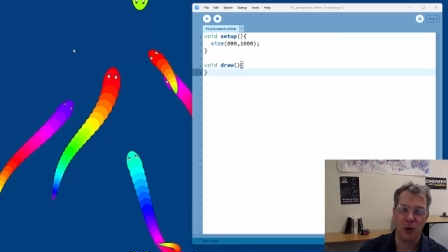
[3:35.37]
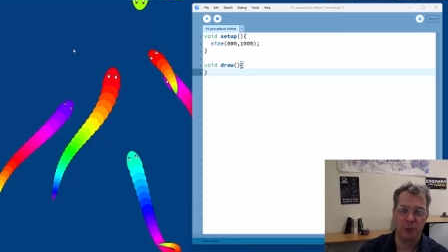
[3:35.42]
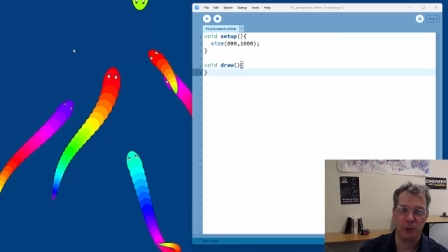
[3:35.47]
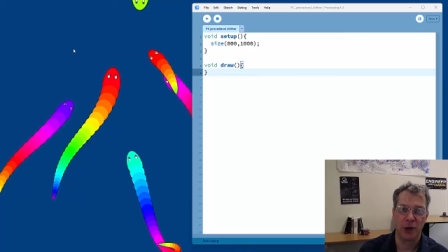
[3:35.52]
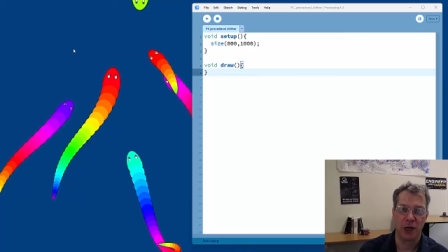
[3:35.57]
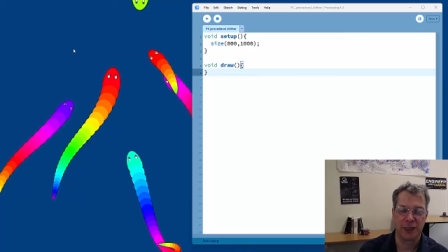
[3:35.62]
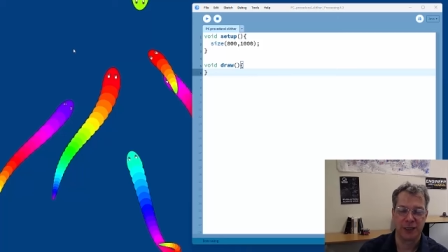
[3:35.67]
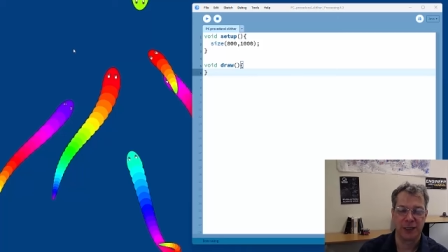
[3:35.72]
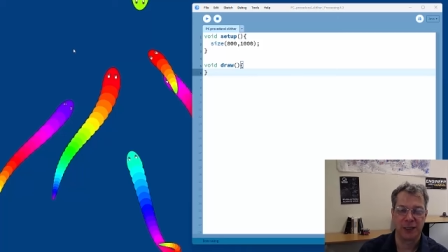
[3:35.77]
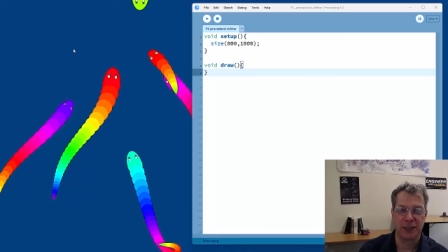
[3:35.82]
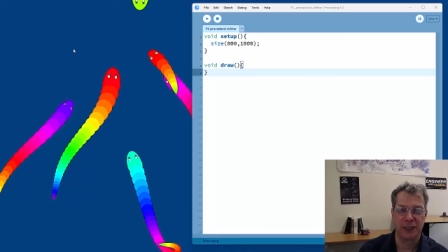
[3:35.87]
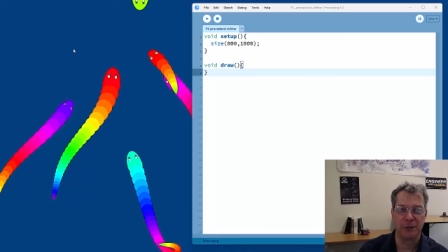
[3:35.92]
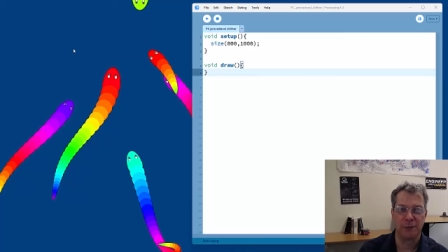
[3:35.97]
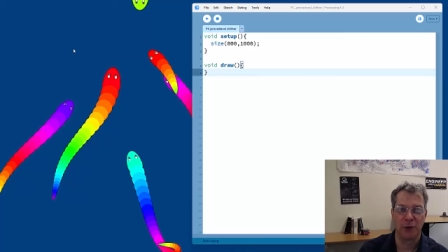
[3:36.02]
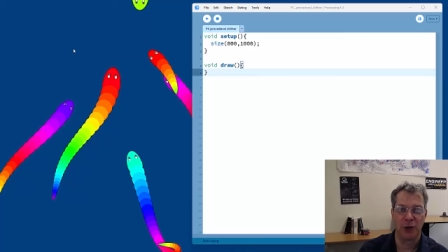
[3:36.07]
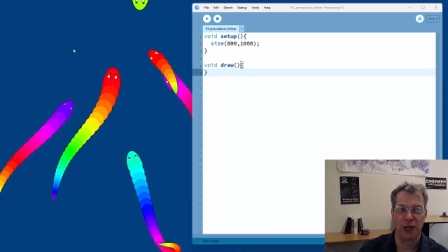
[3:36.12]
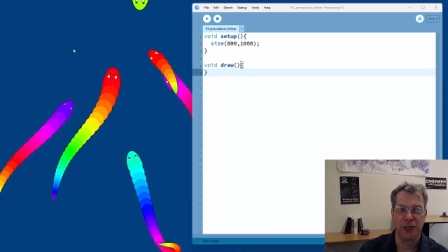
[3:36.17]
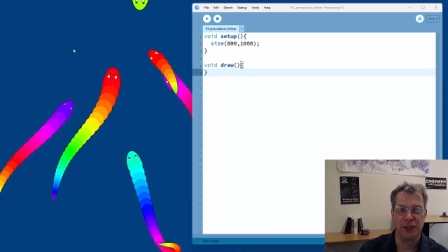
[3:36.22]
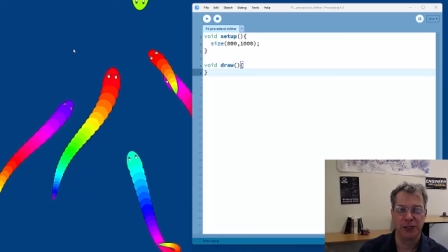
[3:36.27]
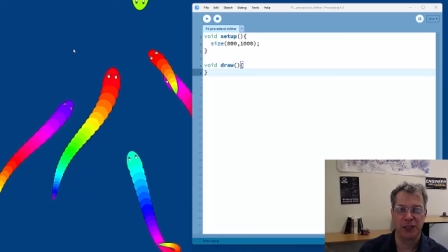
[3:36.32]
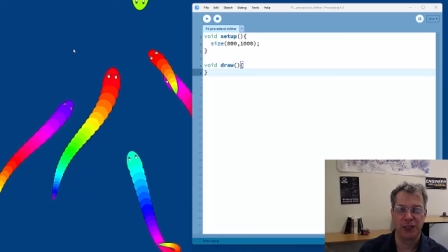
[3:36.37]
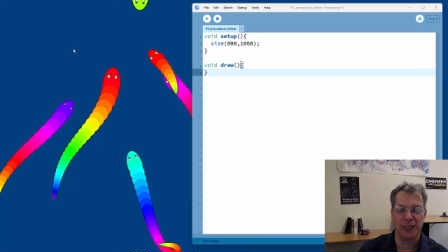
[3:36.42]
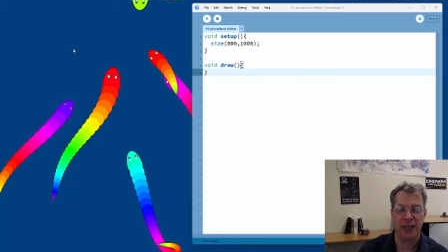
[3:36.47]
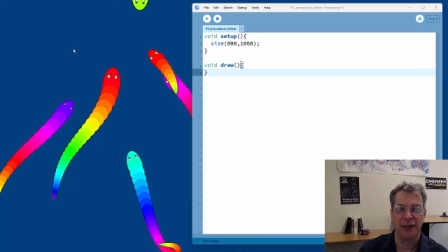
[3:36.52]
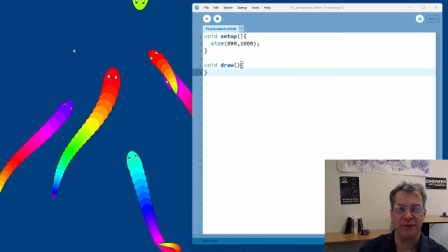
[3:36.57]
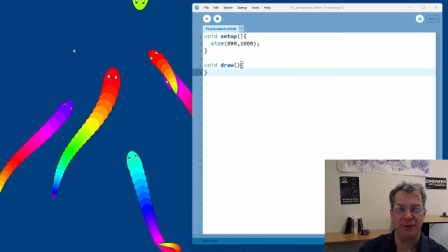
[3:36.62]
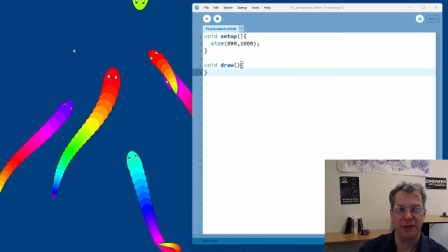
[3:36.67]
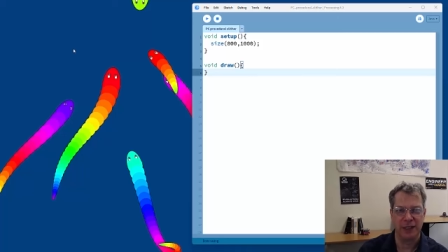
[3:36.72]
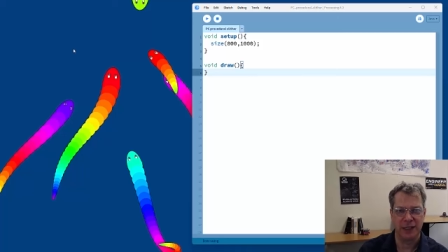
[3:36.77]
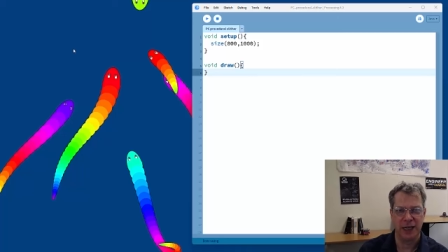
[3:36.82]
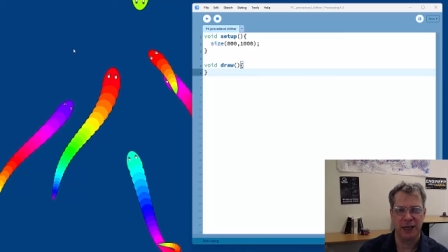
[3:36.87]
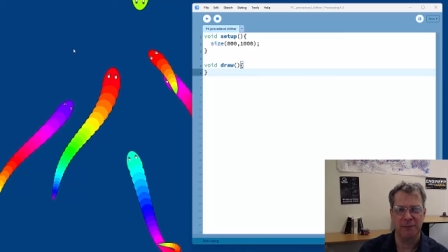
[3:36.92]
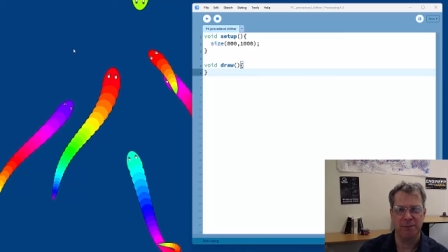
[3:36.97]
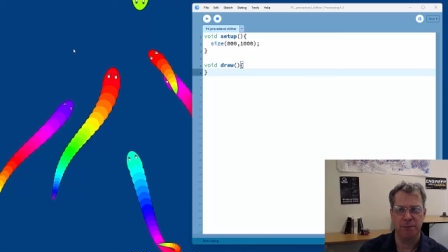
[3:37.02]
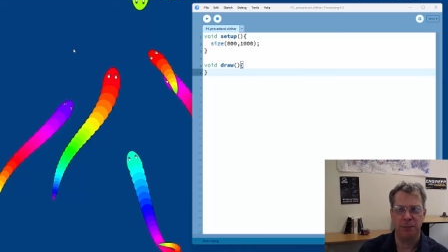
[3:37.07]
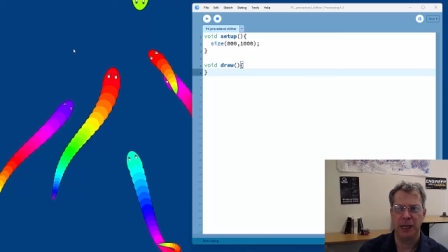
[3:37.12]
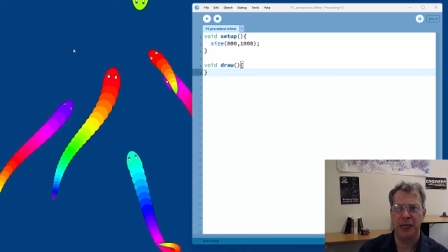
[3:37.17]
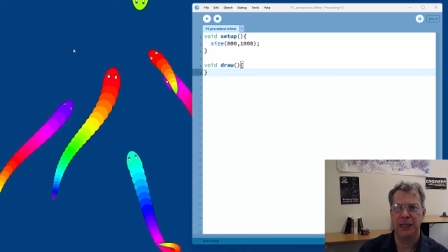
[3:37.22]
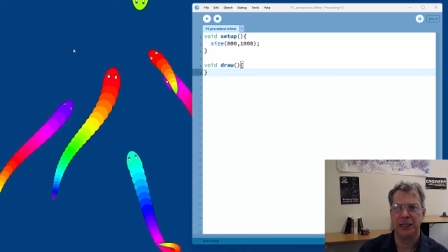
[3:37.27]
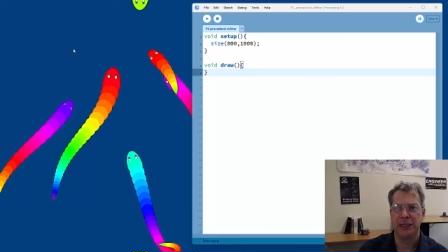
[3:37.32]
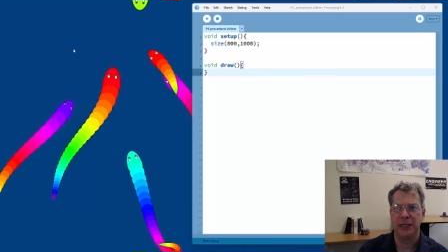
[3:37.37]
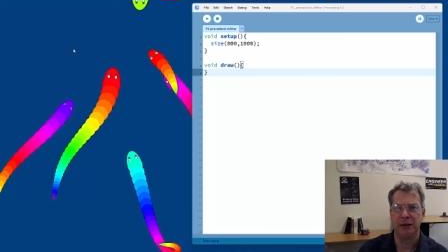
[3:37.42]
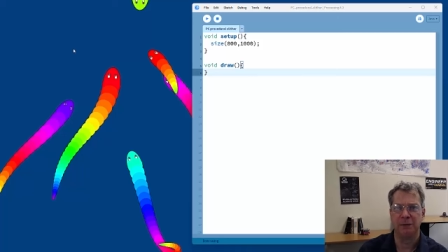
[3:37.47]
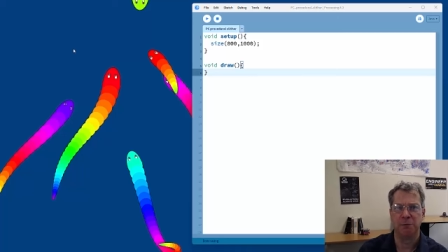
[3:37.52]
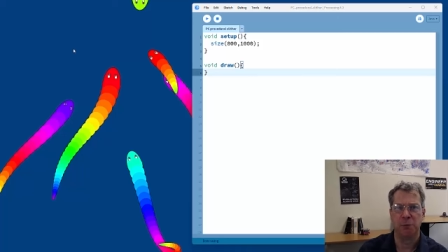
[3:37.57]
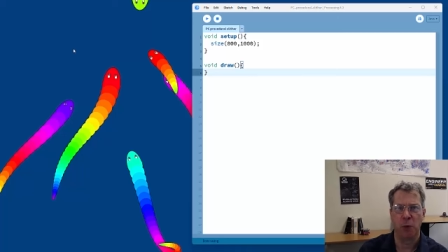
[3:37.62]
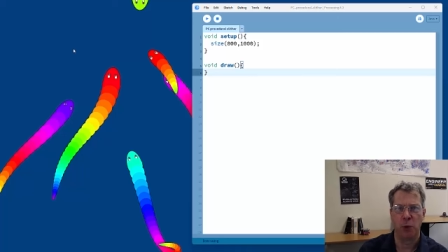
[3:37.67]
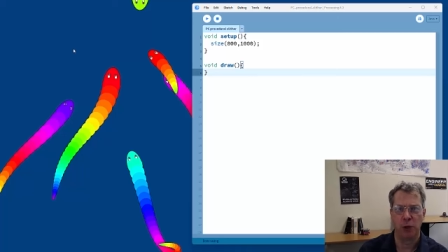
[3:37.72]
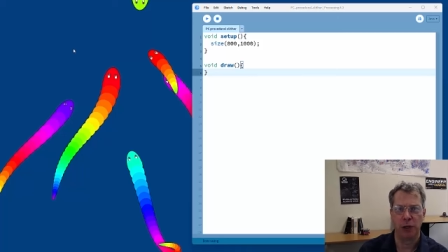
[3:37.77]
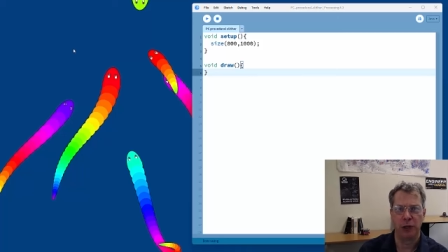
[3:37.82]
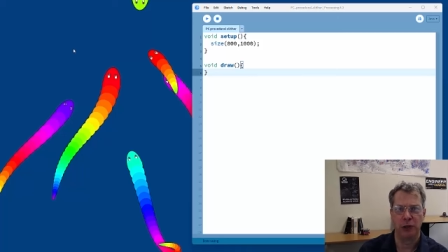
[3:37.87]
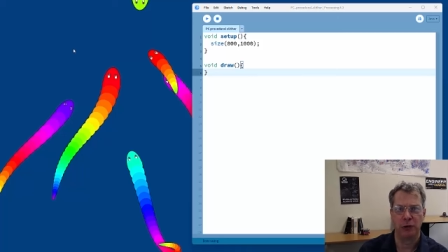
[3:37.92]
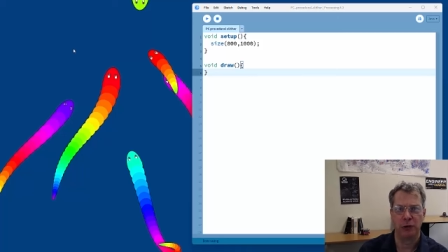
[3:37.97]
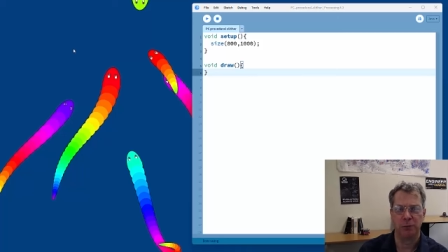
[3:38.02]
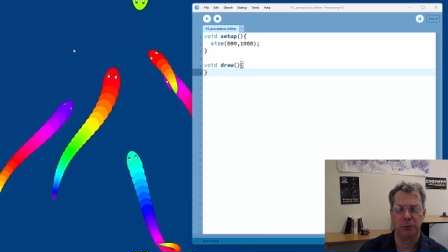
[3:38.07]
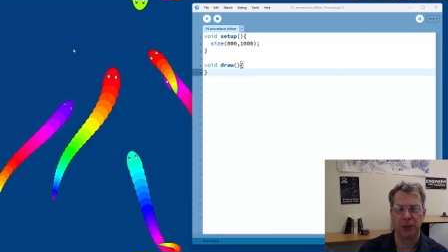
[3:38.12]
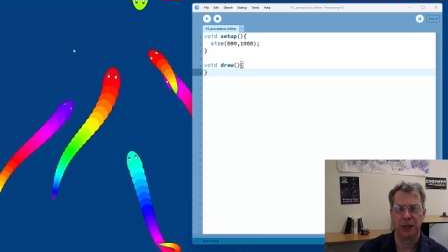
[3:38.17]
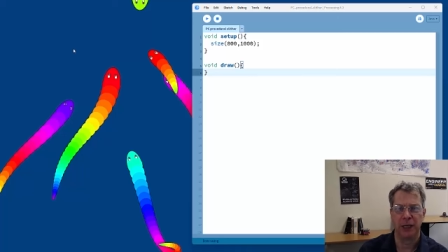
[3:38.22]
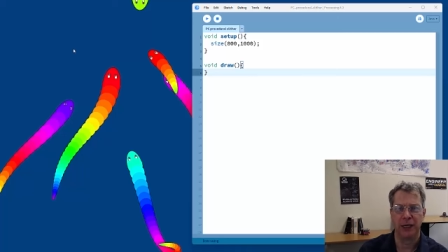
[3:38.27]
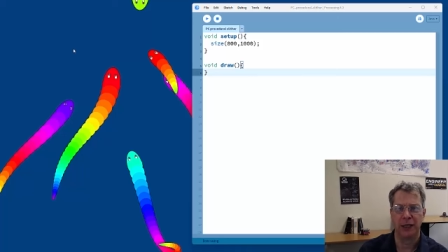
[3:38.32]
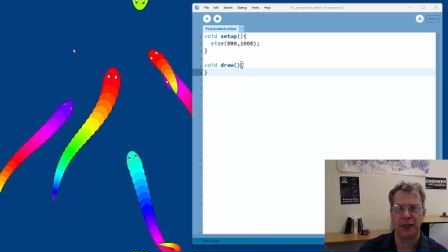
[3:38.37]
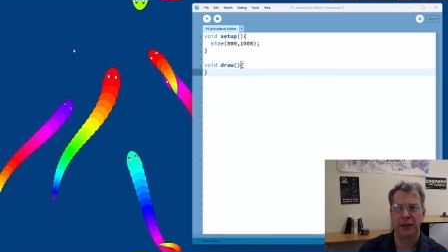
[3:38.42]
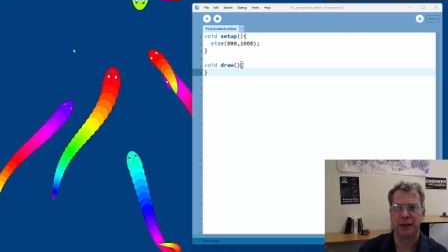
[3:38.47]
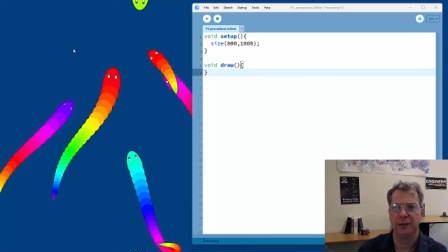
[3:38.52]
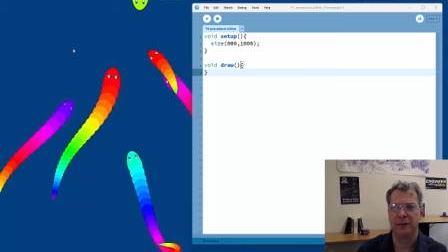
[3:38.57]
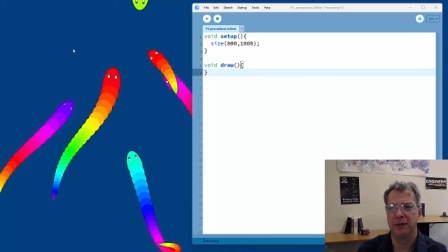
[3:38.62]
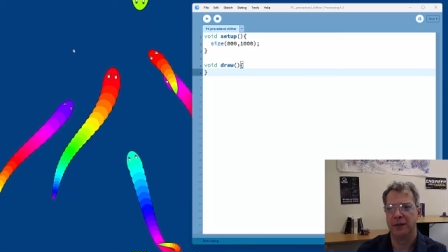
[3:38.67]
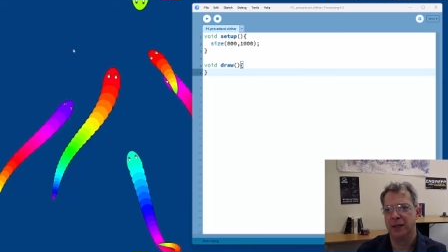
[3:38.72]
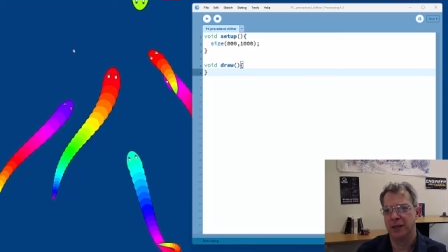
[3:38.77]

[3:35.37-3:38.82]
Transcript: All processing projects have the same basic boilerplate.